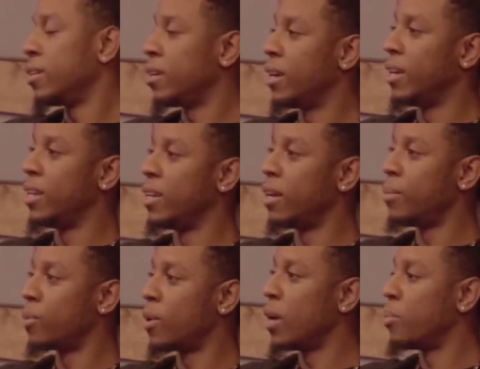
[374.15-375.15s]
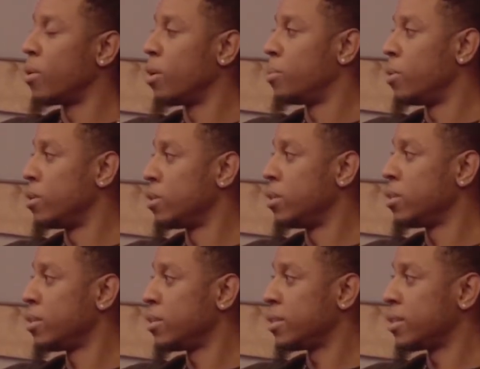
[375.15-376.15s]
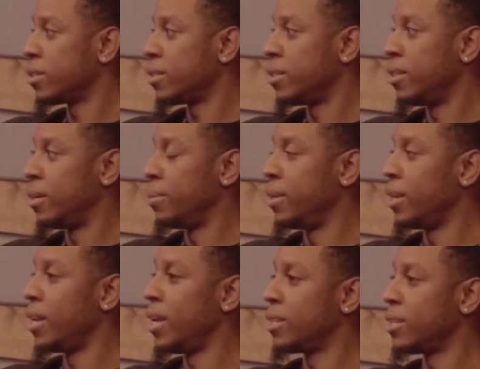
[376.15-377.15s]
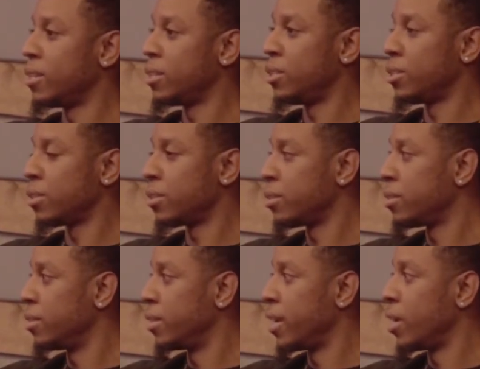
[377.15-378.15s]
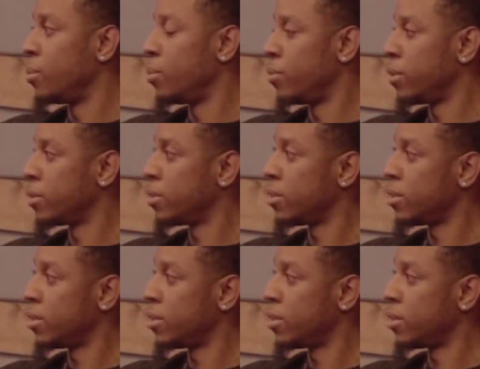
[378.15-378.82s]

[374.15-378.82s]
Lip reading: And I'm quite a proud person. And I mean, I like to just get on with things.